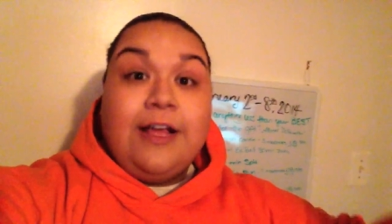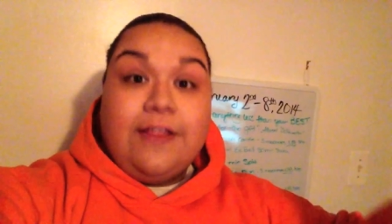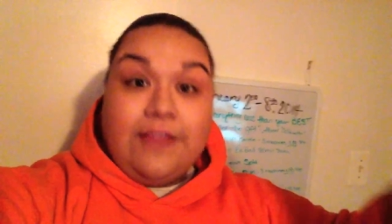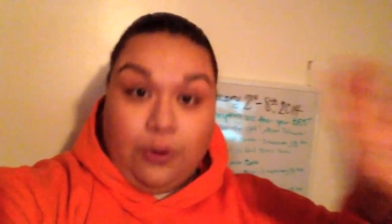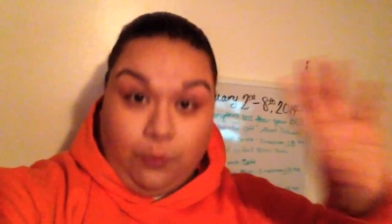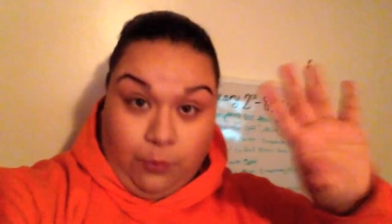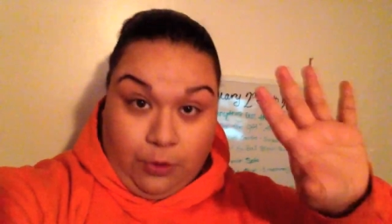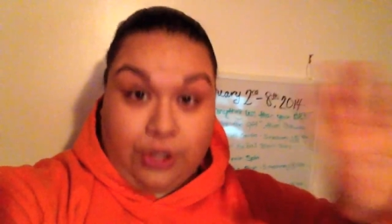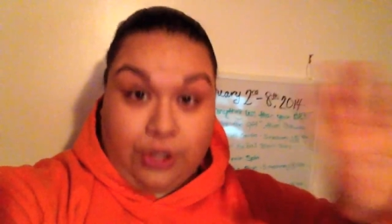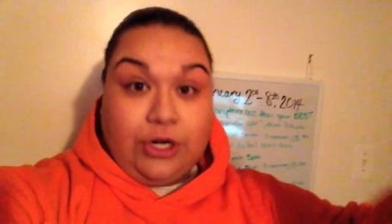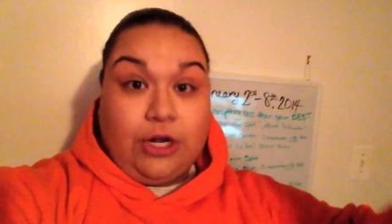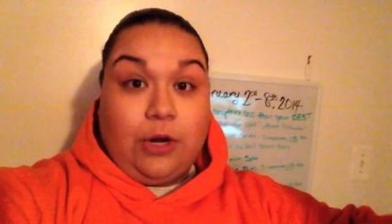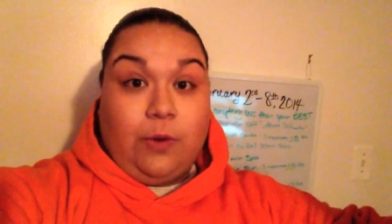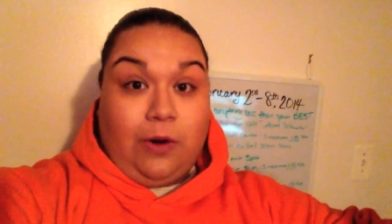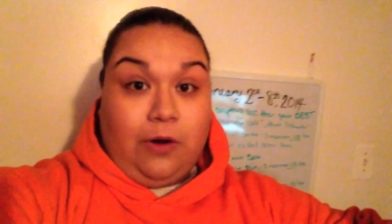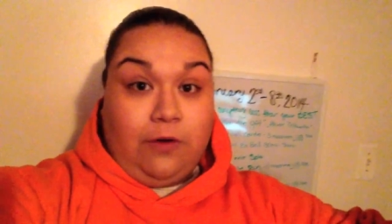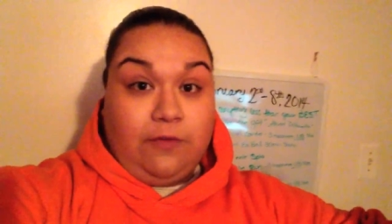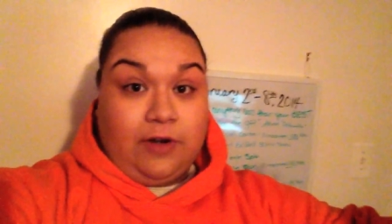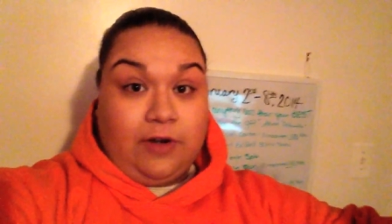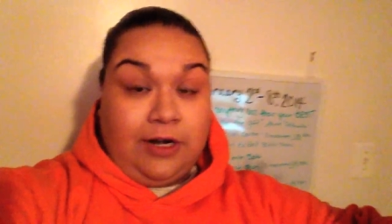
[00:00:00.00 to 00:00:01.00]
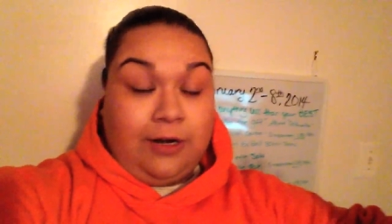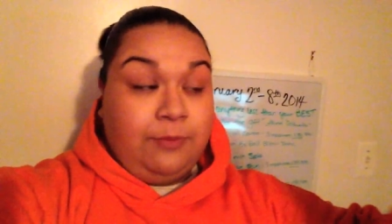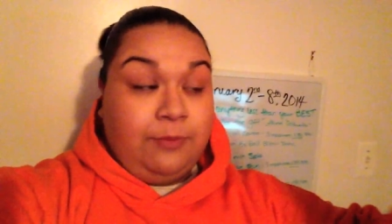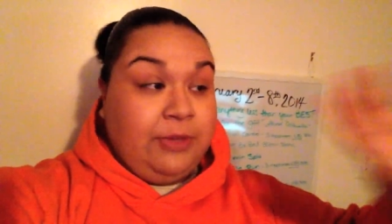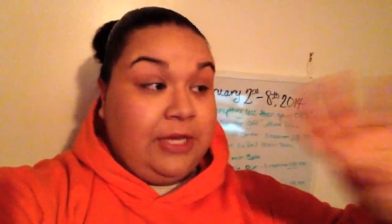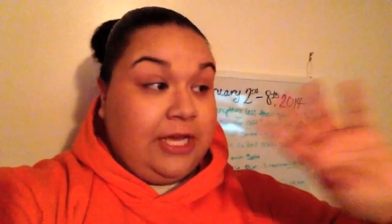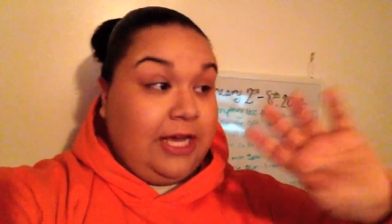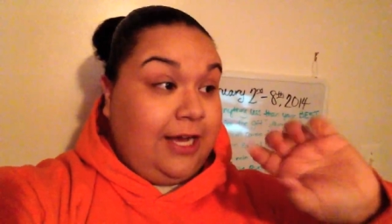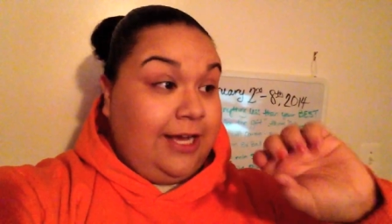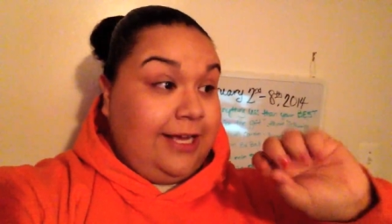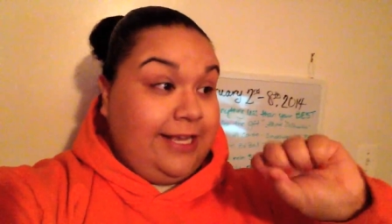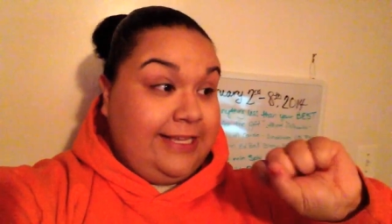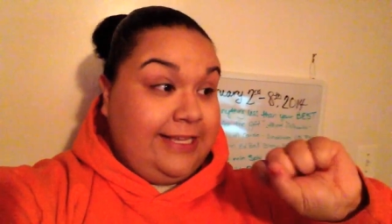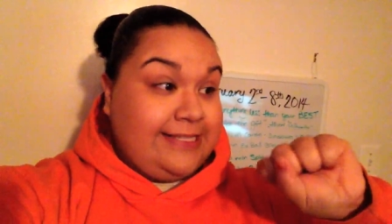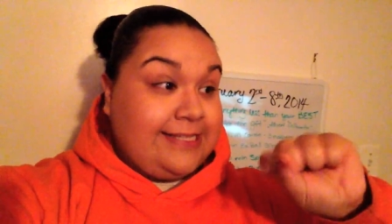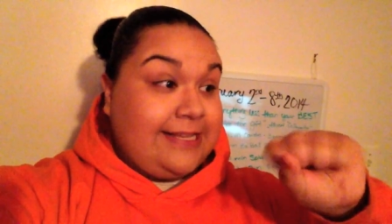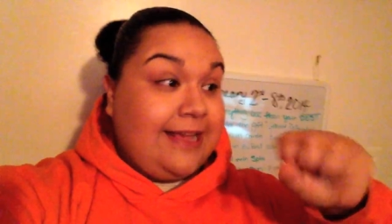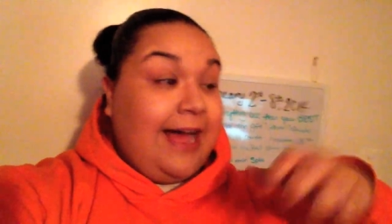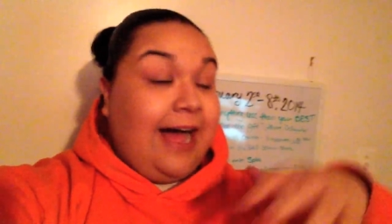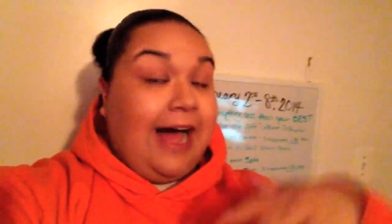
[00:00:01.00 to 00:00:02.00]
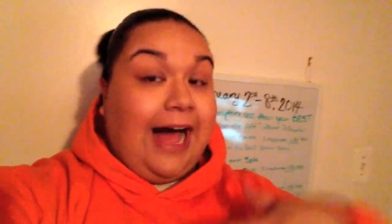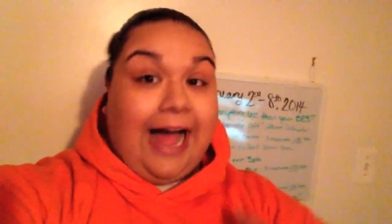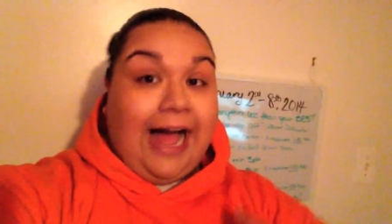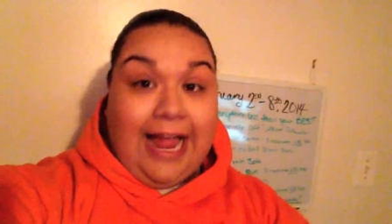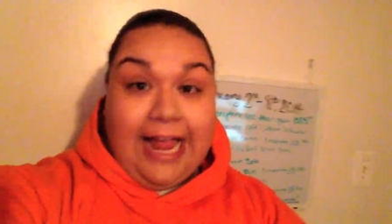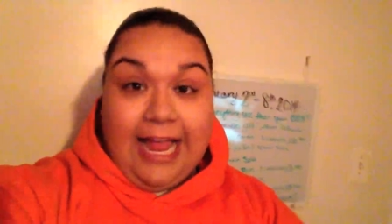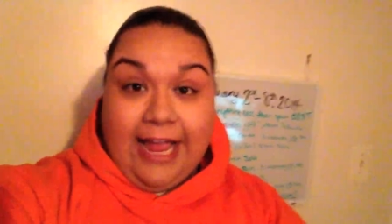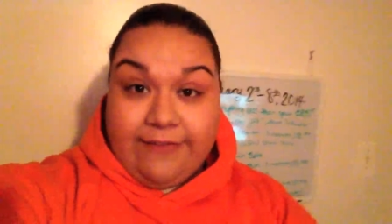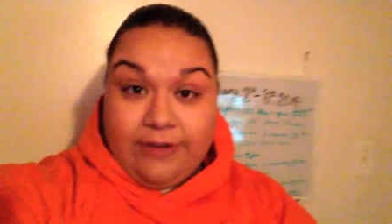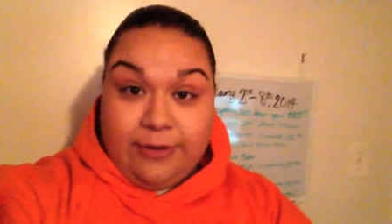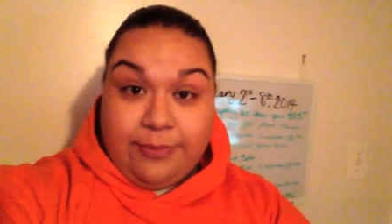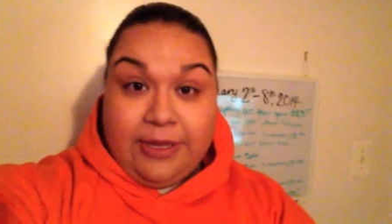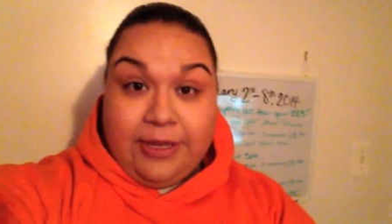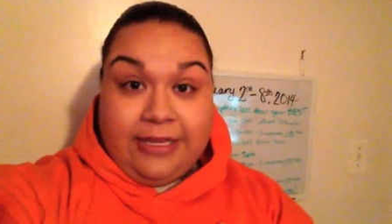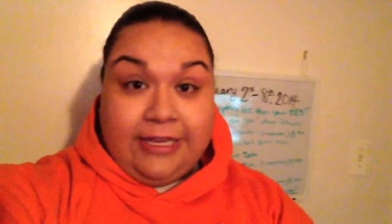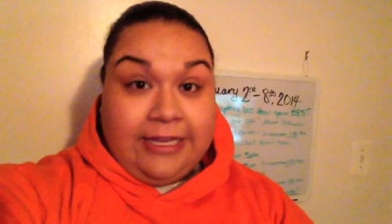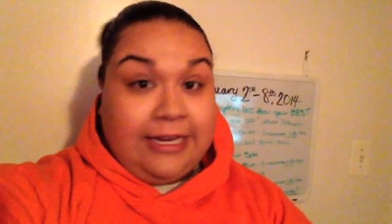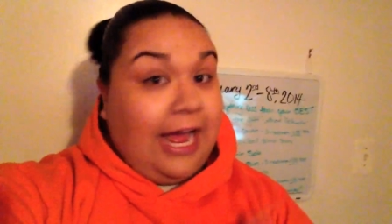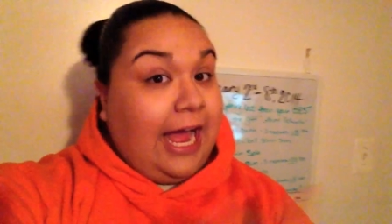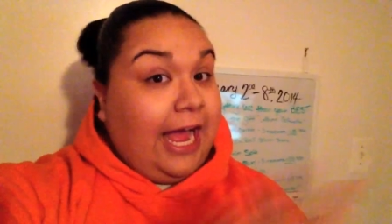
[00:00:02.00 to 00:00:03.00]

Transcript: that we're going to go over because I have an opinion.